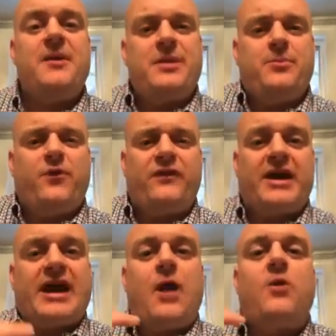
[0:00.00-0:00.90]
People feel
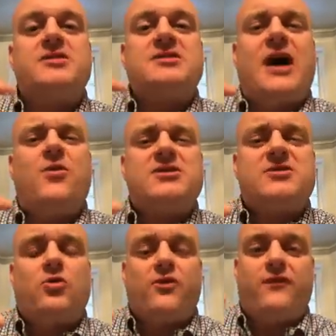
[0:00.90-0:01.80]
like I want
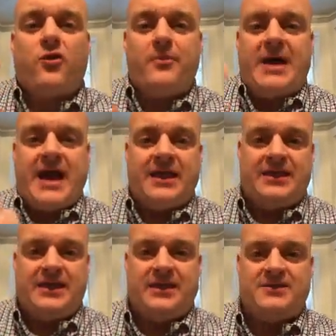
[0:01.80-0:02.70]
some more
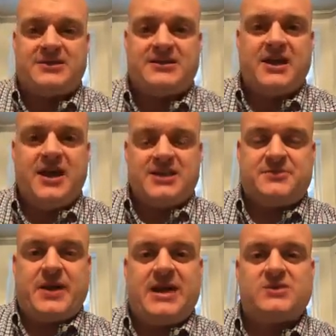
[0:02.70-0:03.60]
formality in this
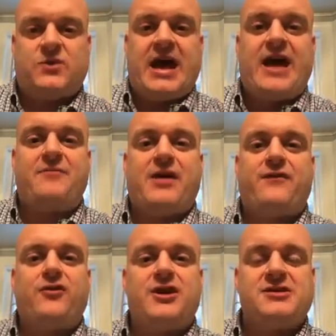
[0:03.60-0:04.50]
space. When I have my
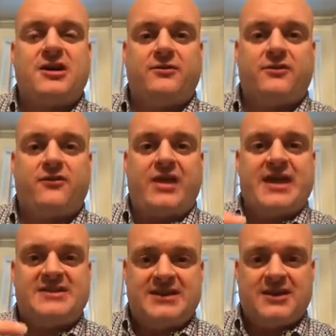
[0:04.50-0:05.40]
friends over for
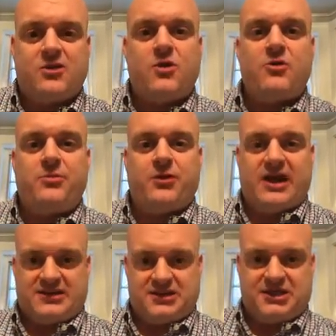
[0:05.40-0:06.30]
that dinner where we pull
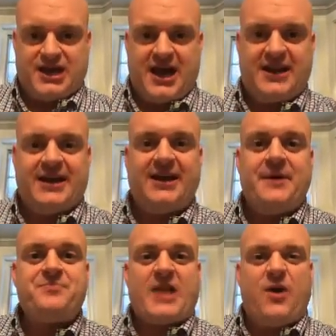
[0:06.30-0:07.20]
out the china,
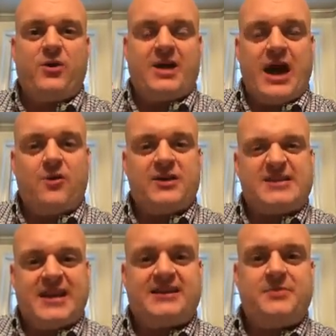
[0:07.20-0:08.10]
I want
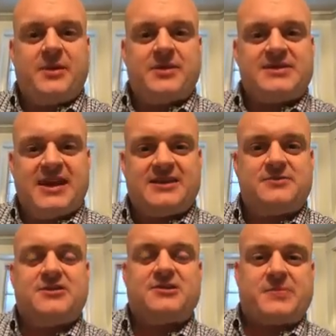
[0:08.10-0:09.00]
to be able to take them
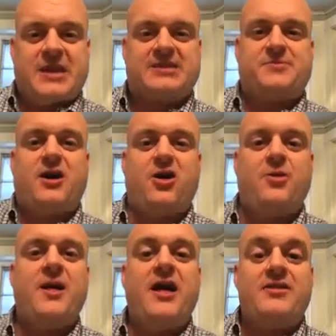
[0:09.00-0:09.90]
to a space in my
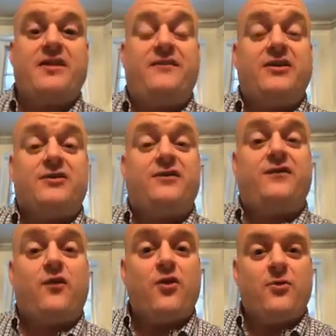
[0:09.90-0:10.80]
home that feels
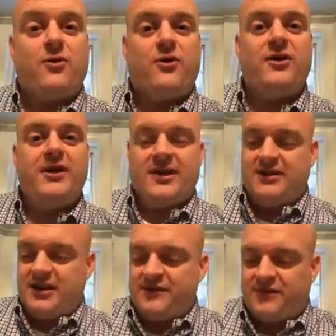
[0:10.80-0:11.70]
formal
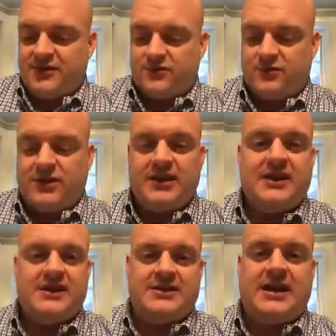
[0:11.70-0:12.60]
and feels
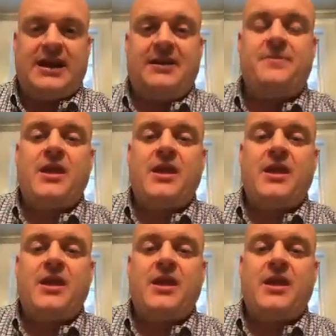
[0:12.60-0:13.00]
really neat.